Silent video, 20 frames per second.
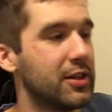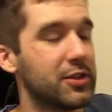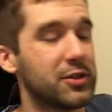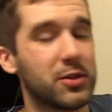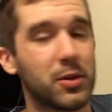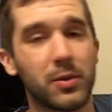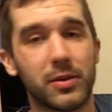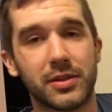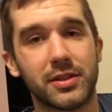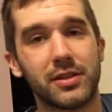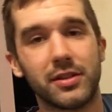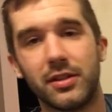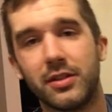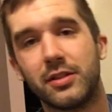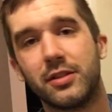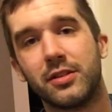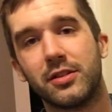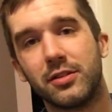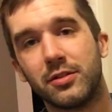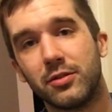So
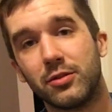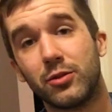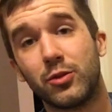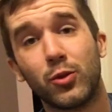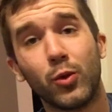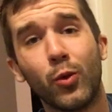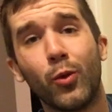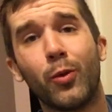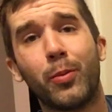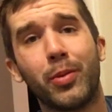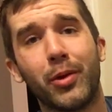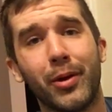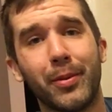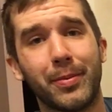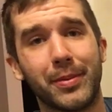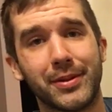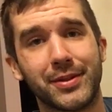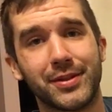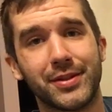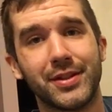it's dual
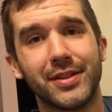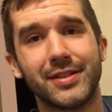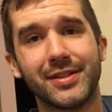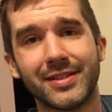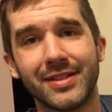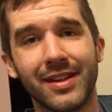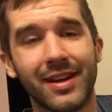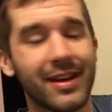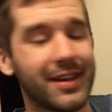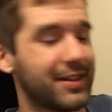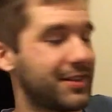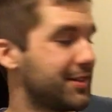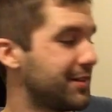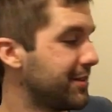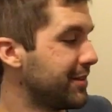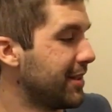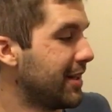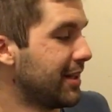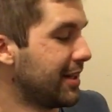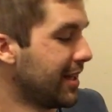purpose. It's
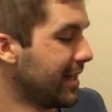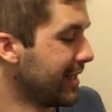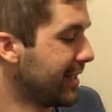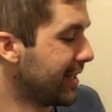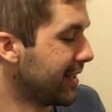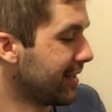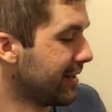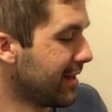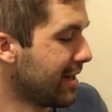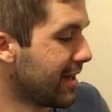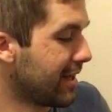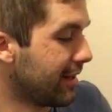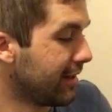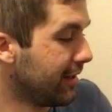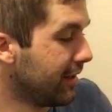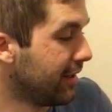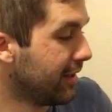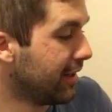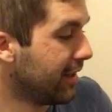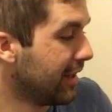nice. I like it a lot.
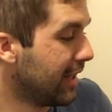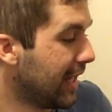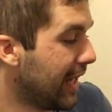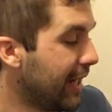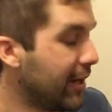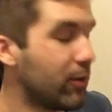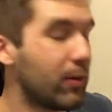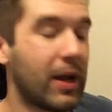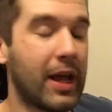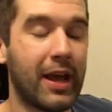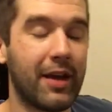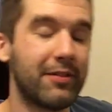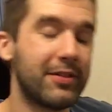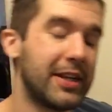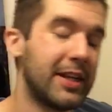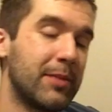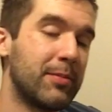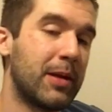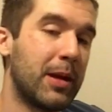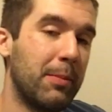I don't have
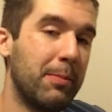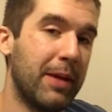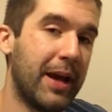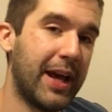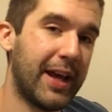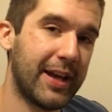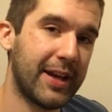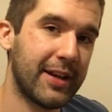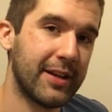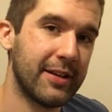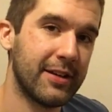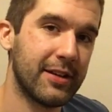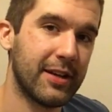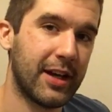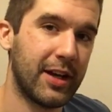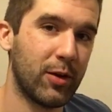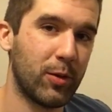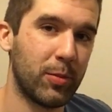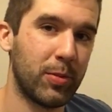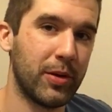in my bag.
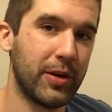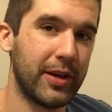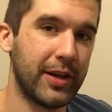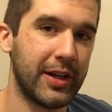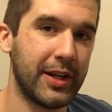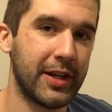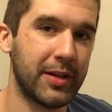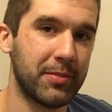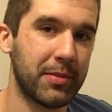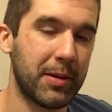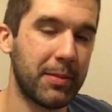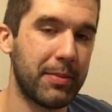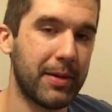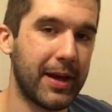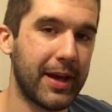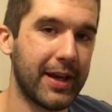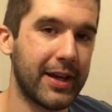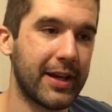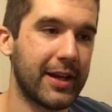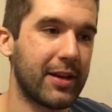I don't put any in my
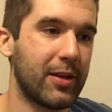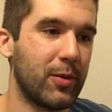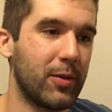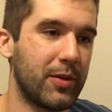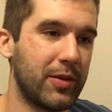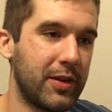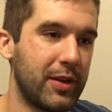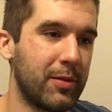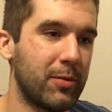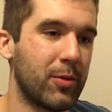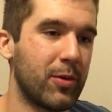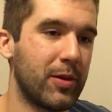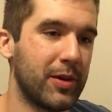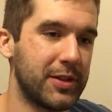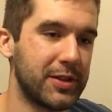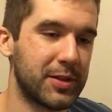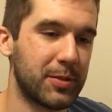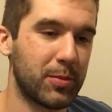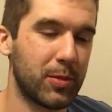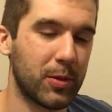bag. I go with the
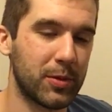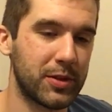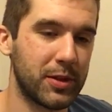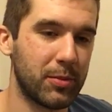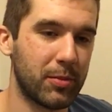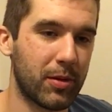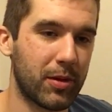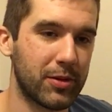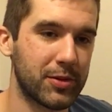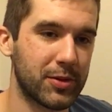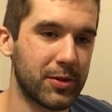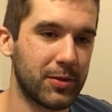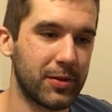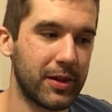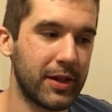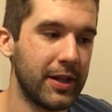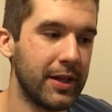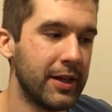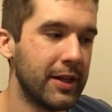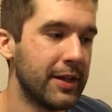MREs and the protein bars
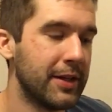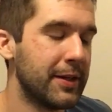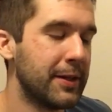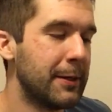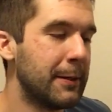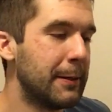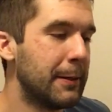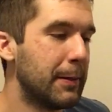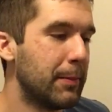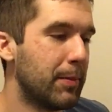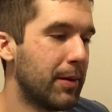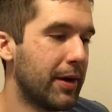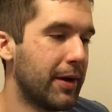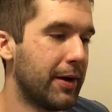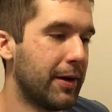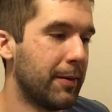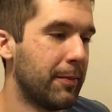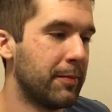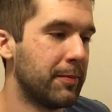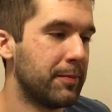only. But
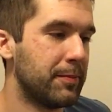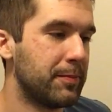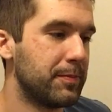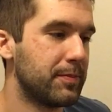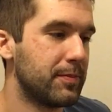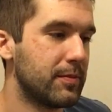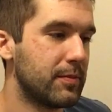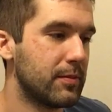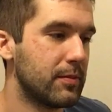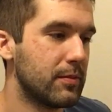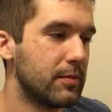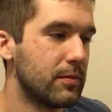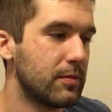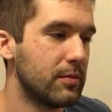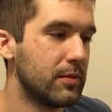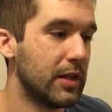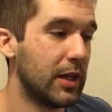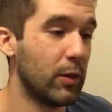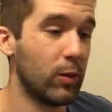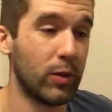
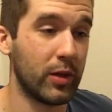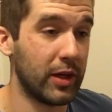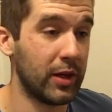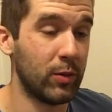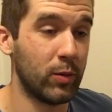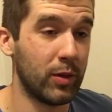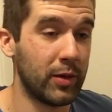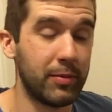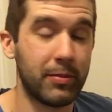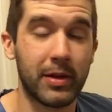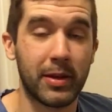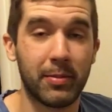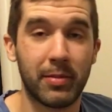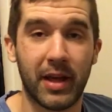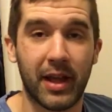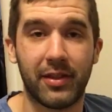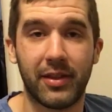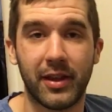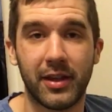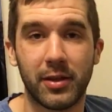it wouldn't be a
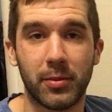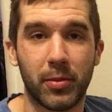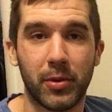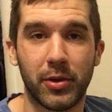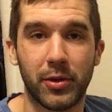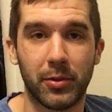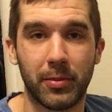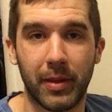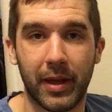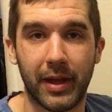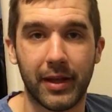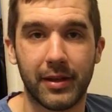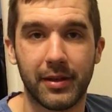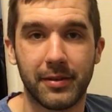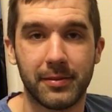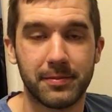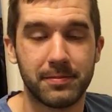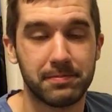bad thing to put in your bag.